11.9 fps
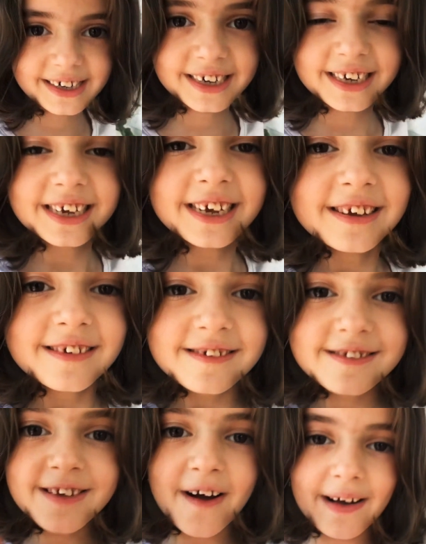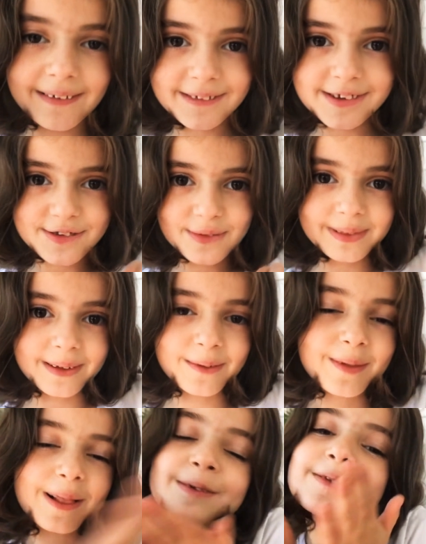Hi. So I'm going to do a little
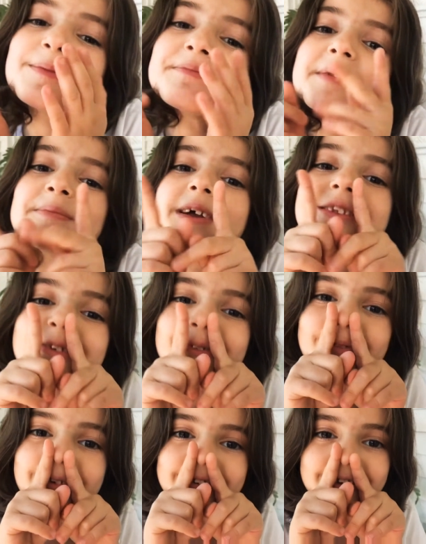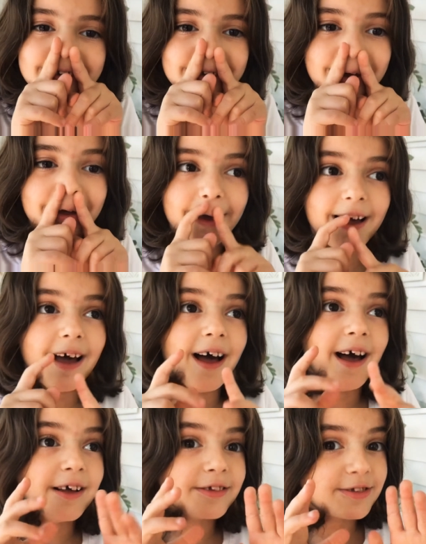close-up of my two front teeth.
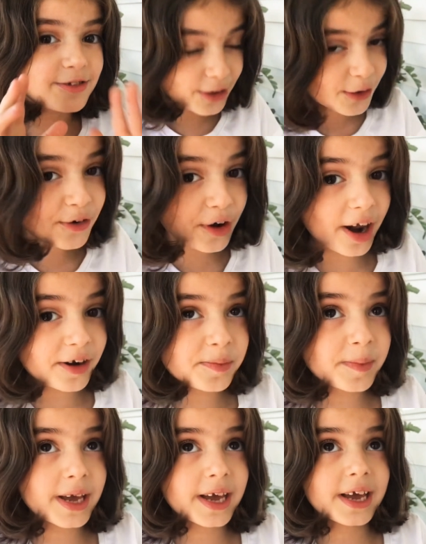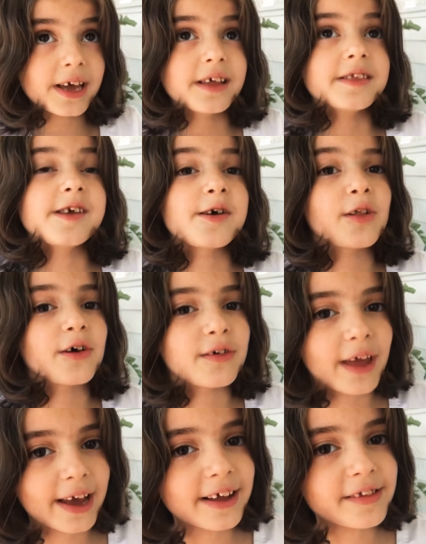Don't judge me. Do you look
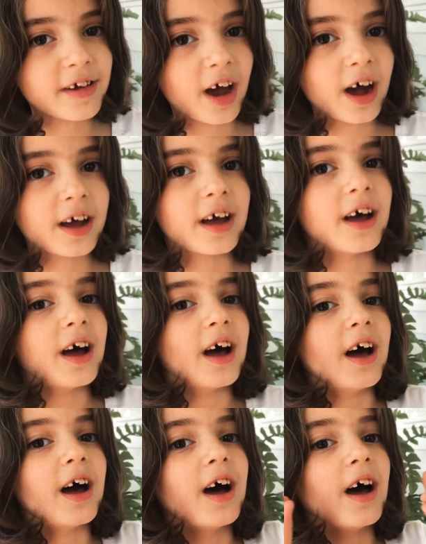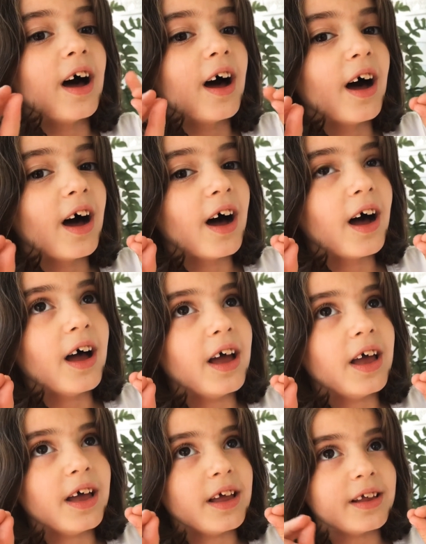like a duck?
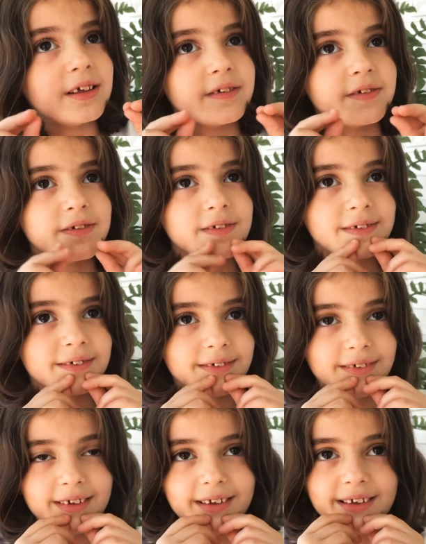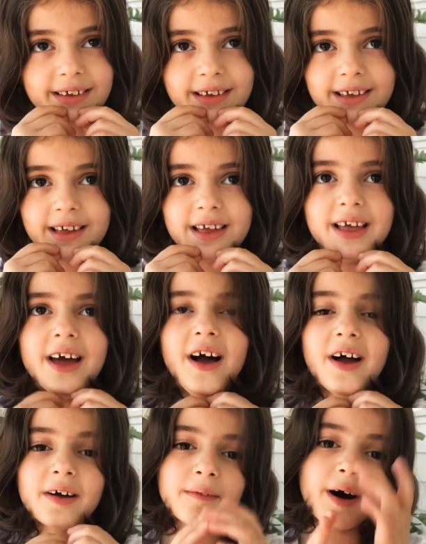I don't think you look like a duck. You look beautiful.
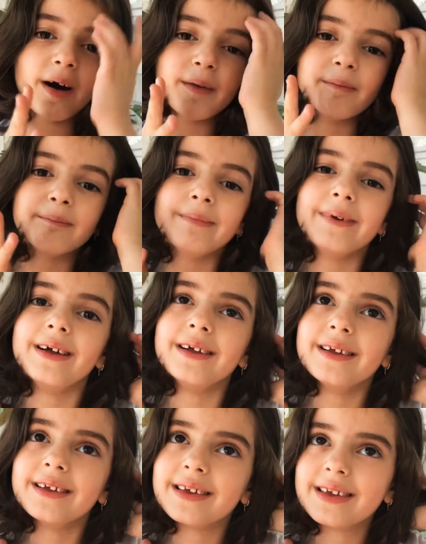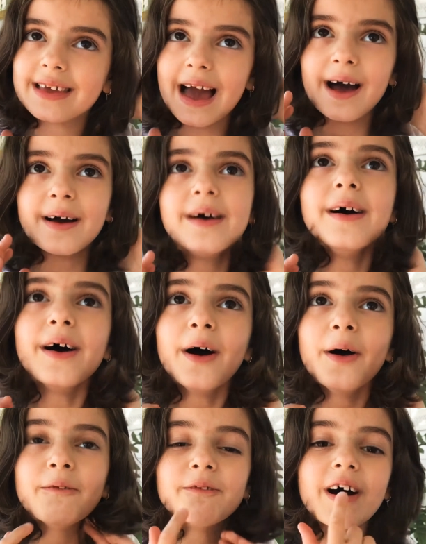I, well, yeah, you look beautiful yeah. as
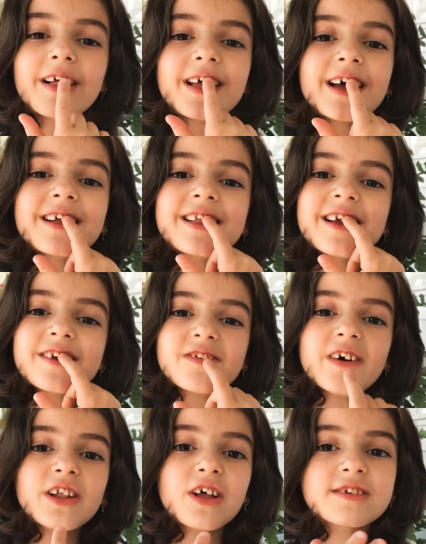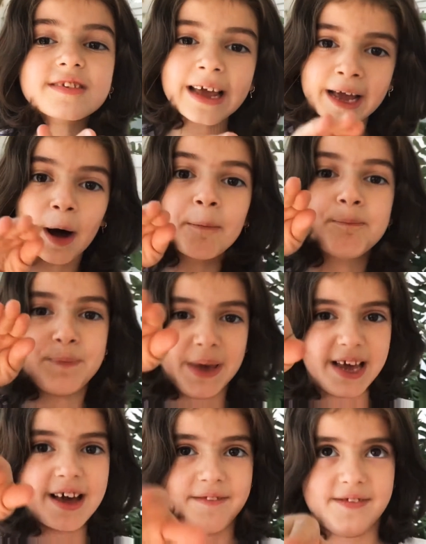ever. Well, like this one looks like a
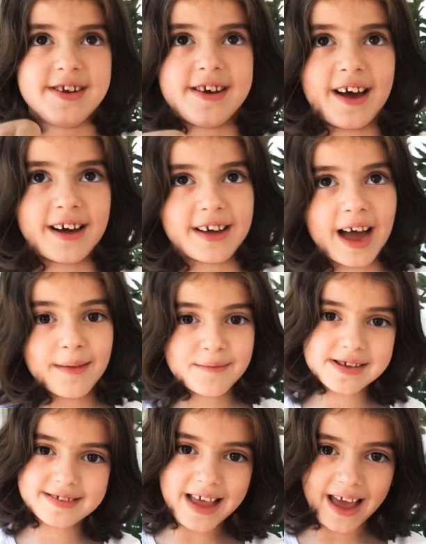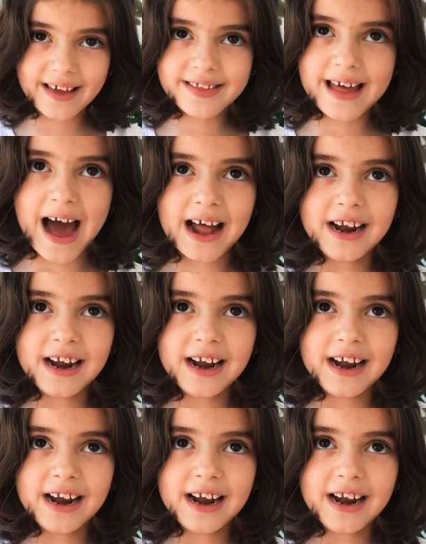beak of a duck. I'm just saying ah. that.